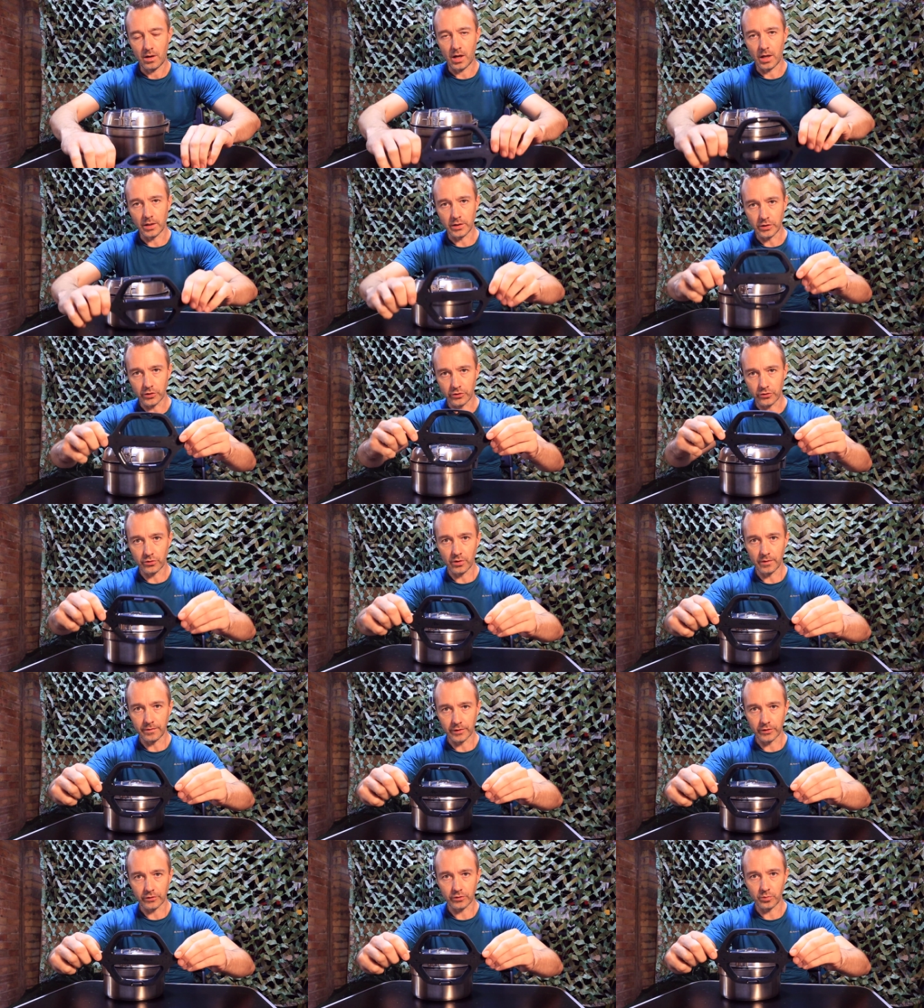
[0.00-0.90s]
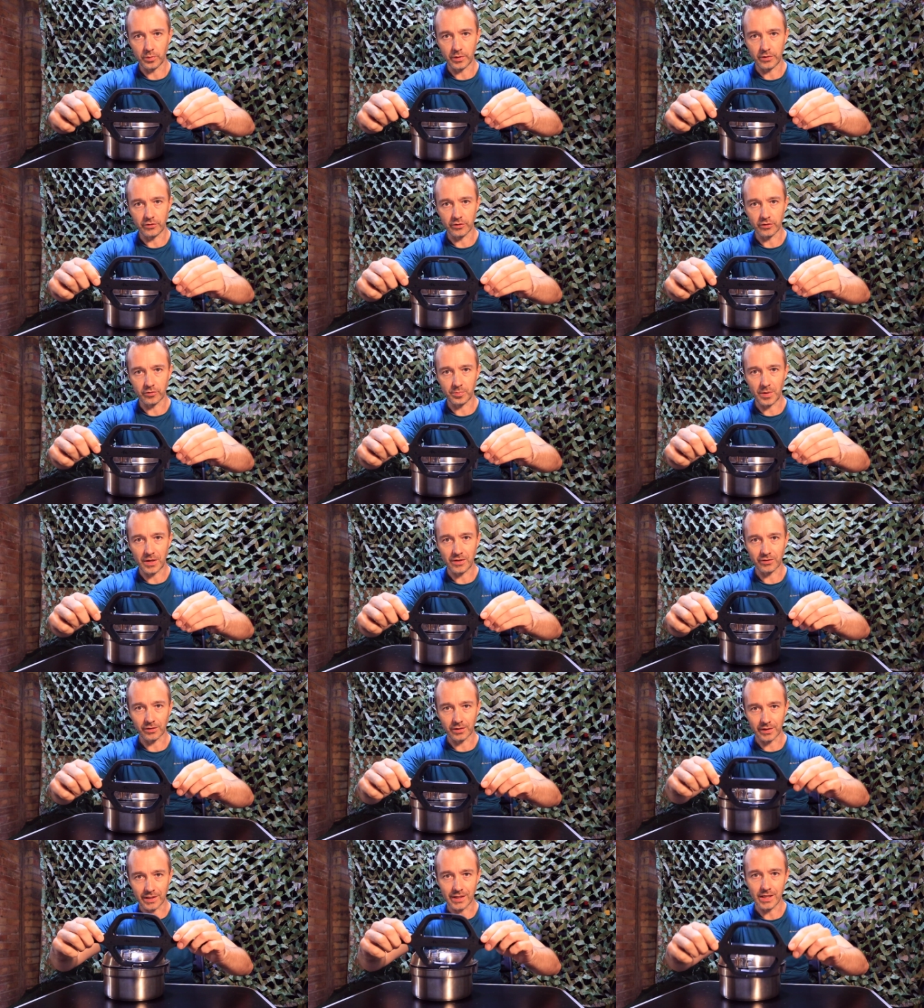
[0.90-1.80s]
And your trivet, which is
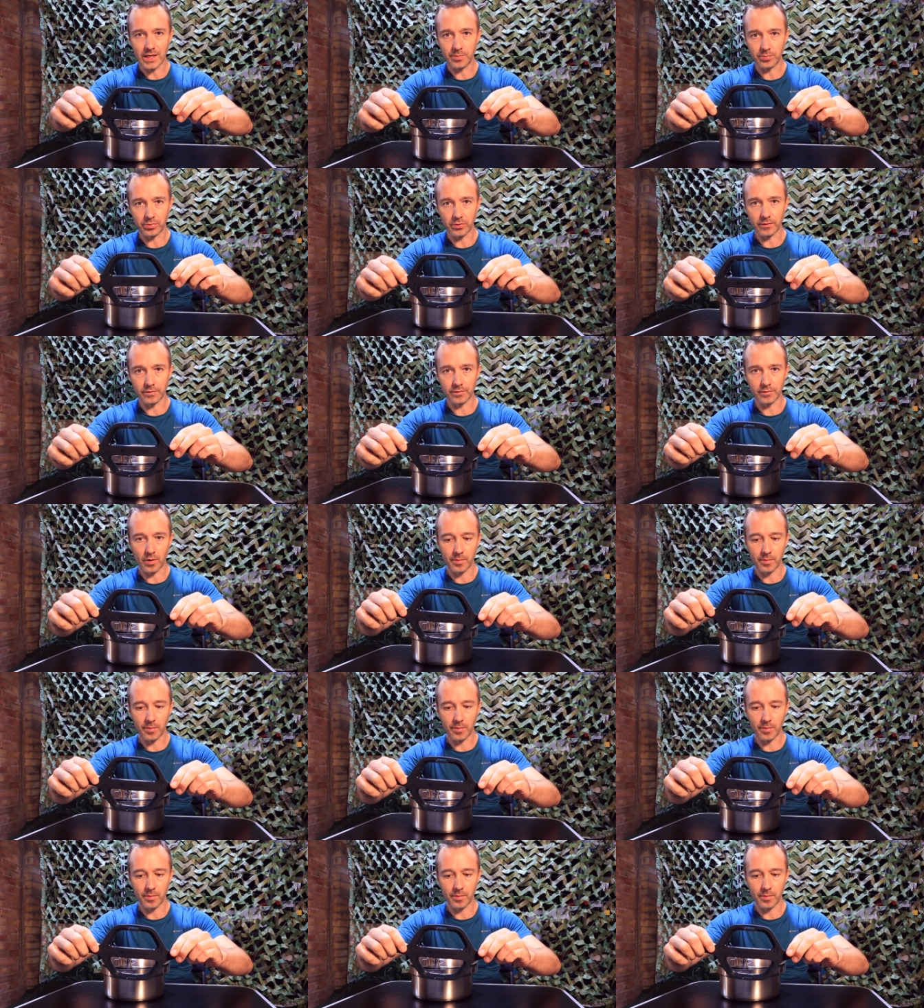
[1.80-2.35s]
basically heat-proof